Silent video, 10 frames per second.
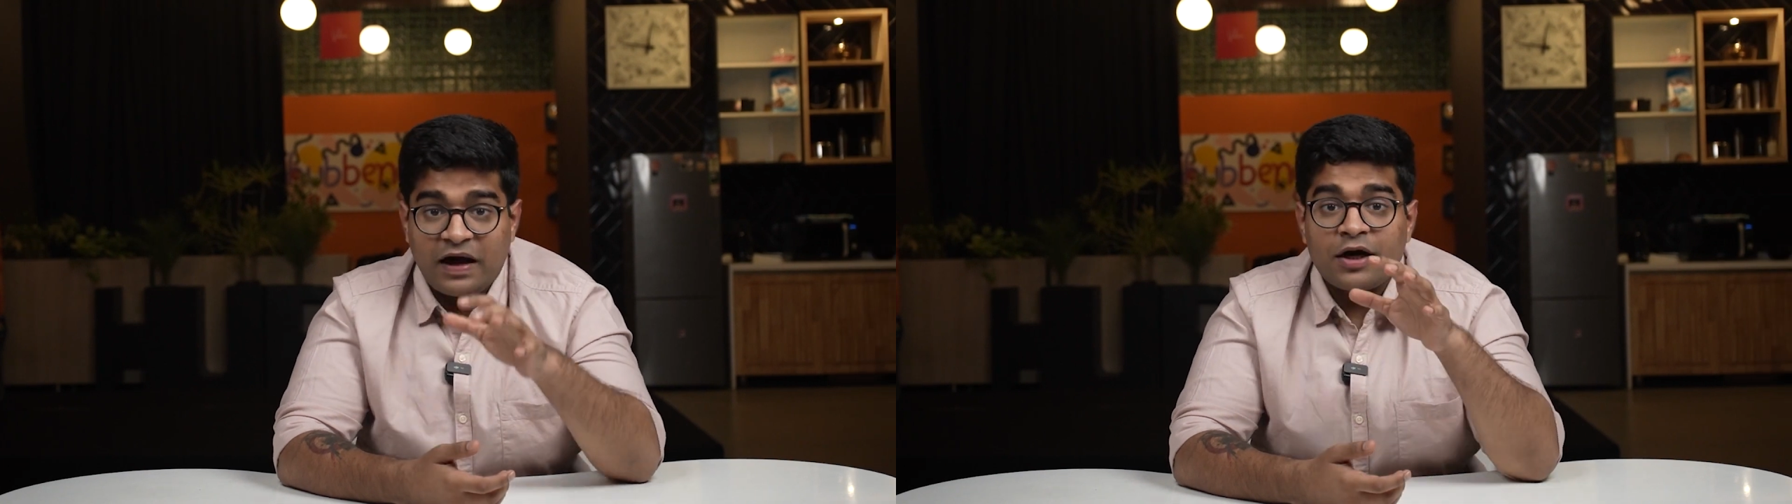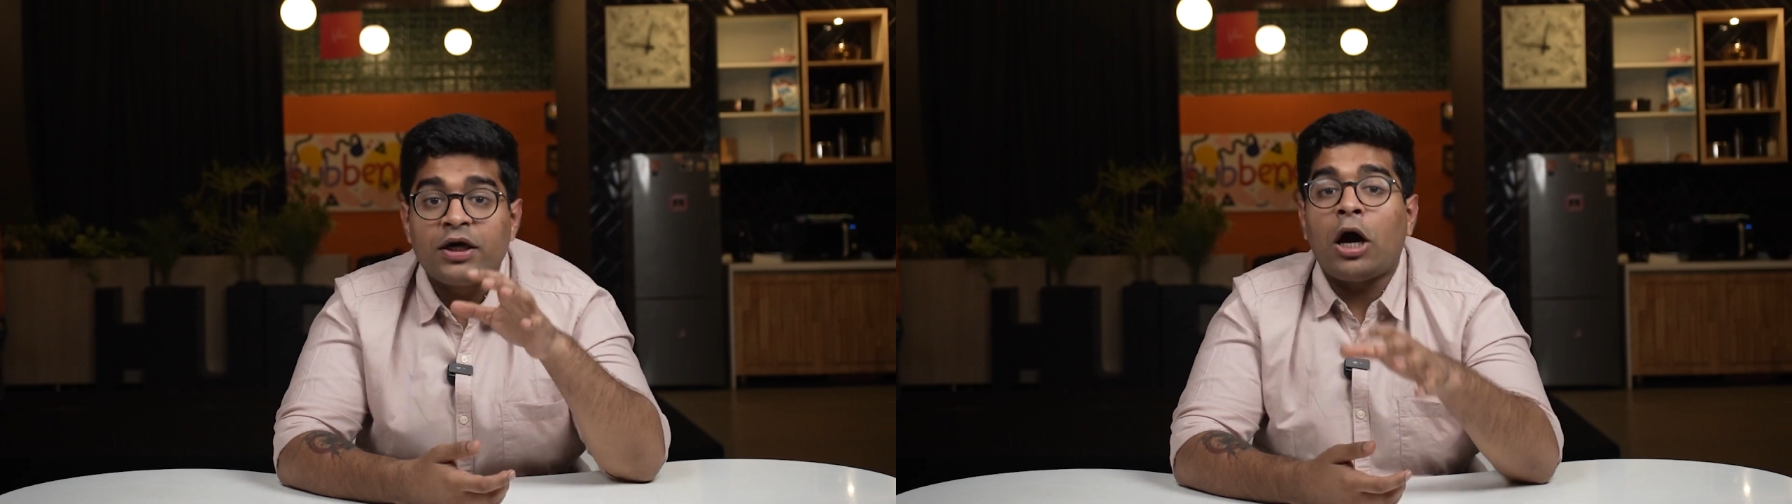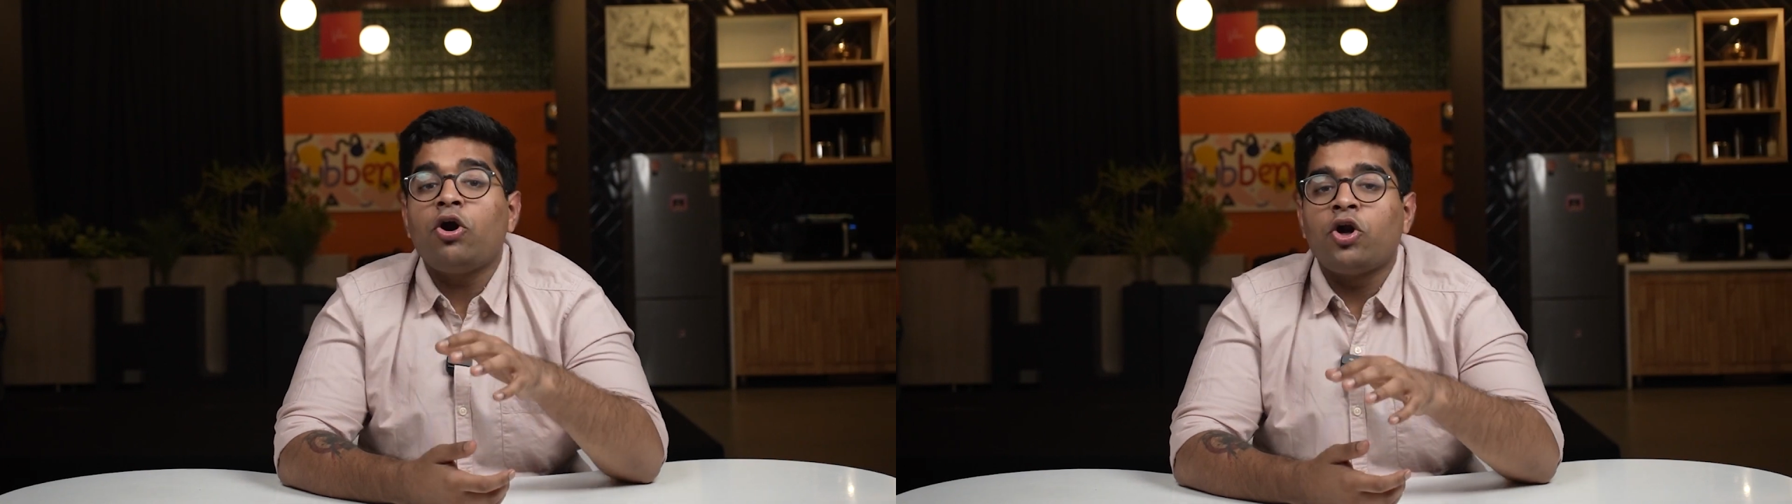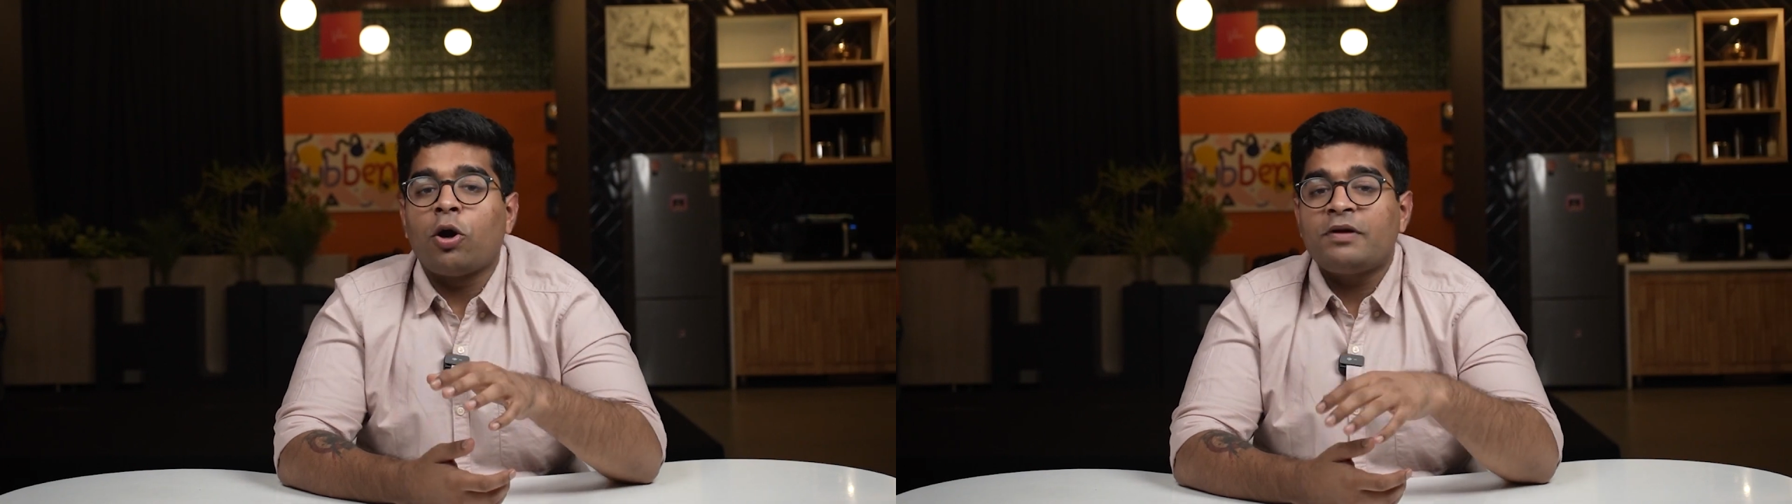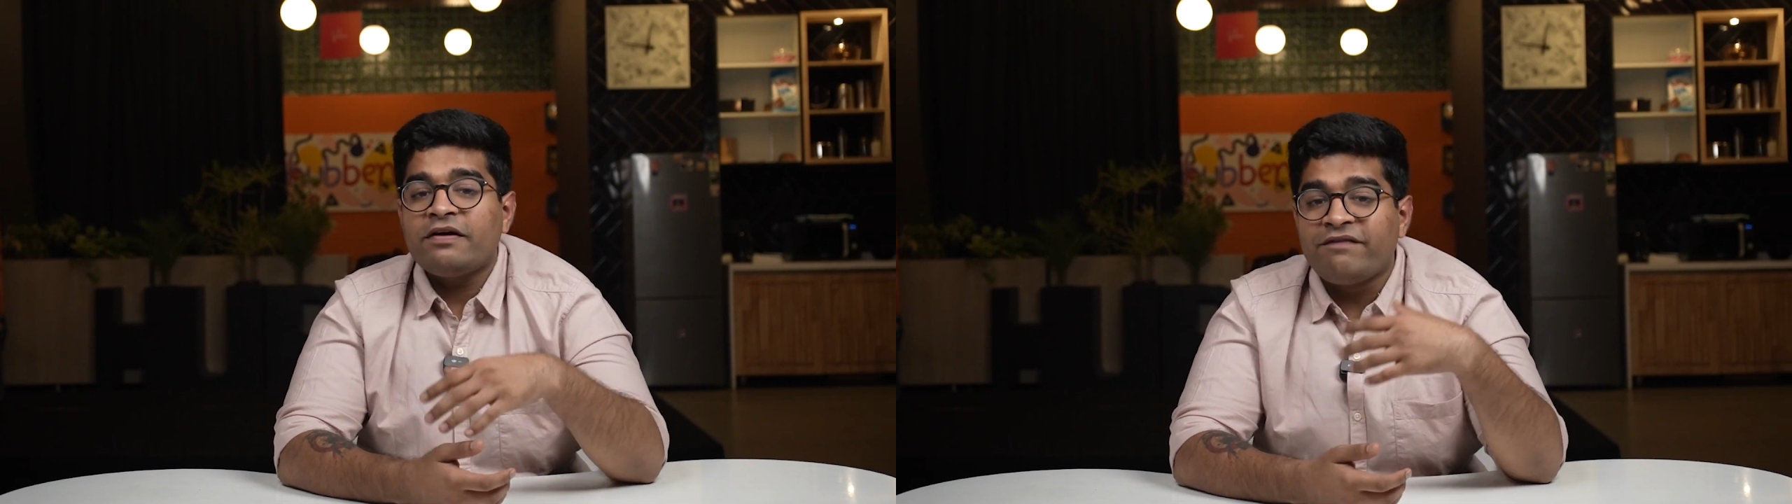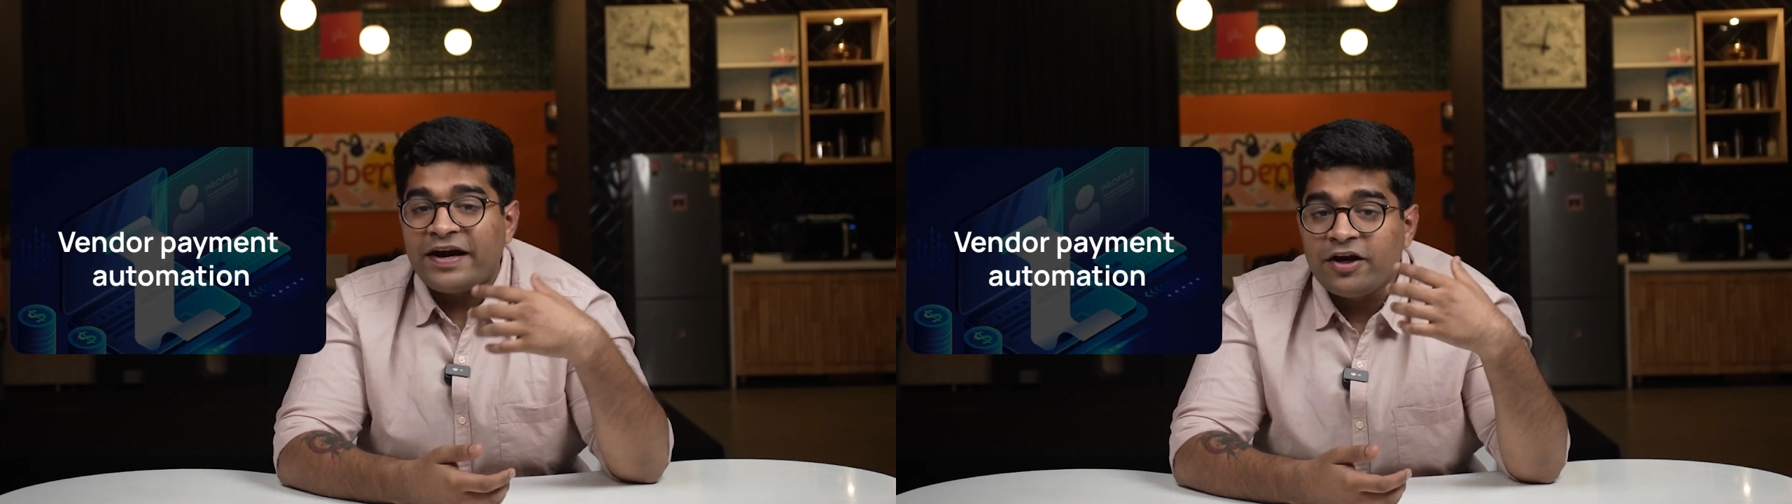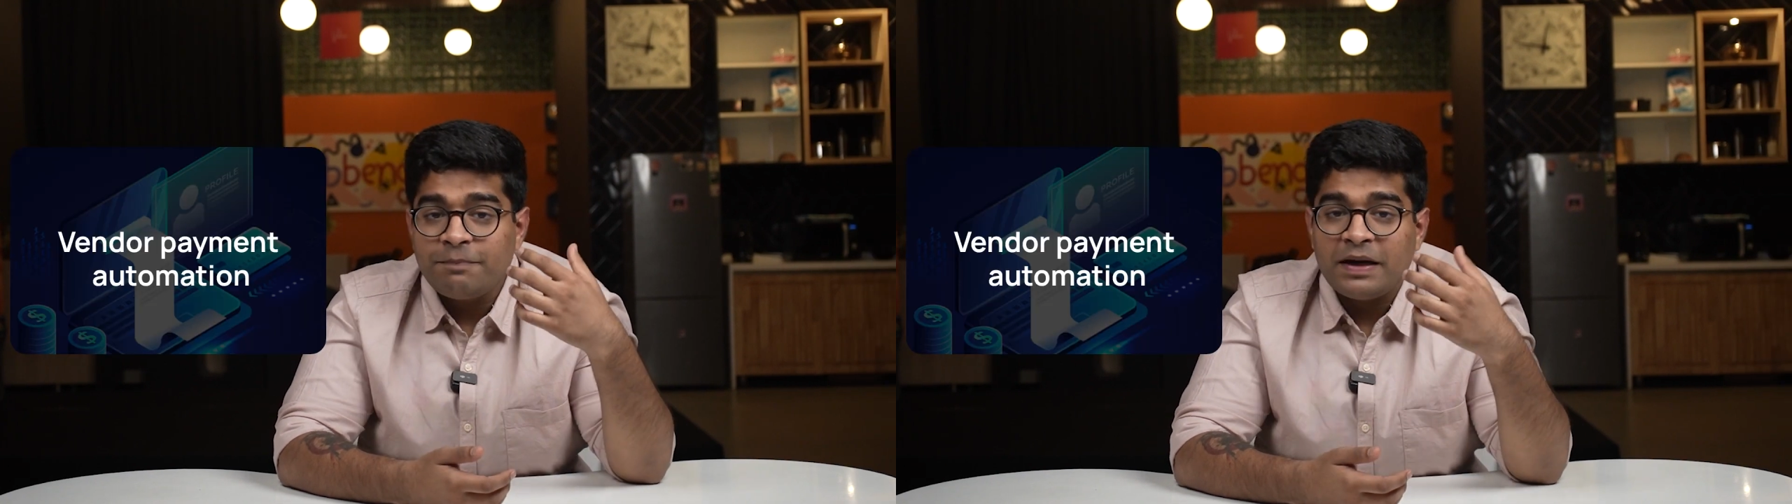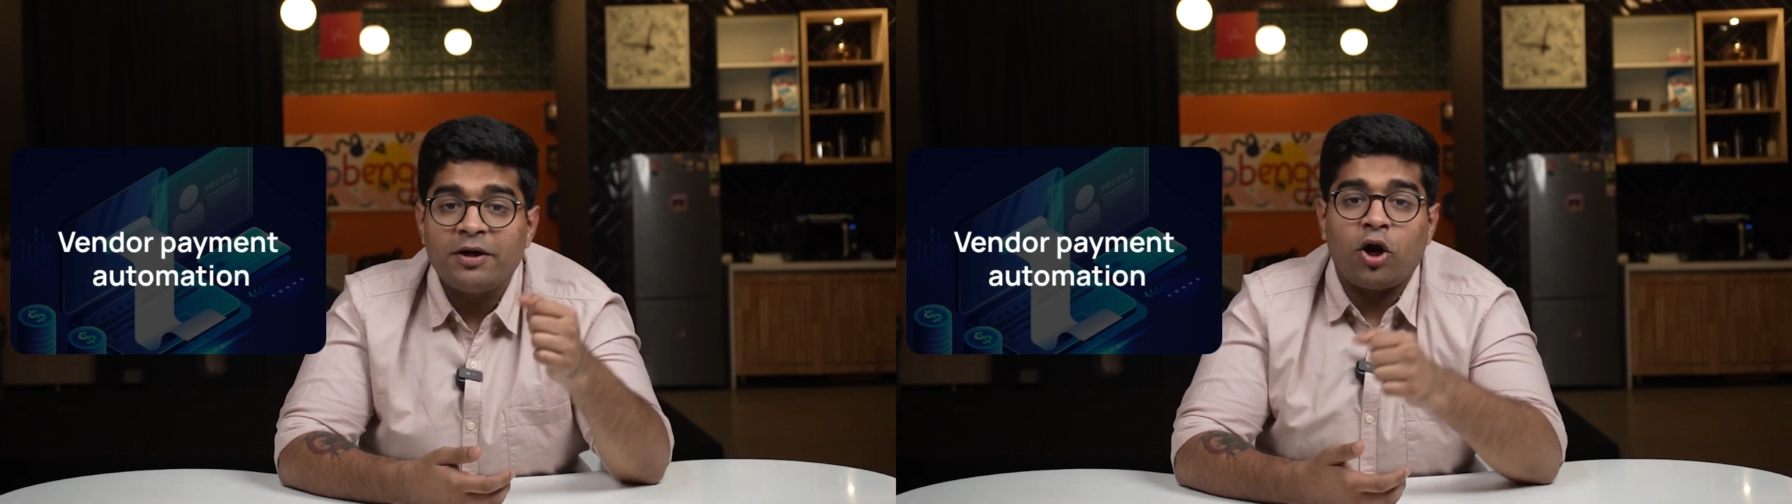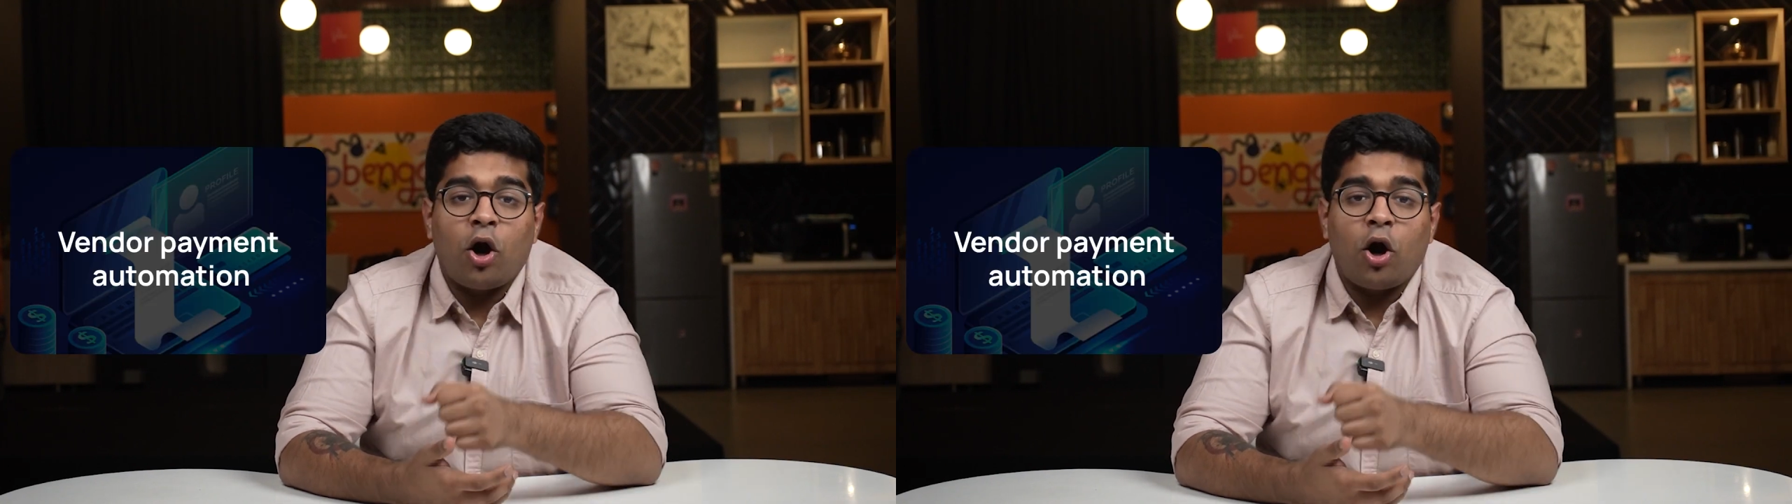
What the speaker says: are now adopting vendor payment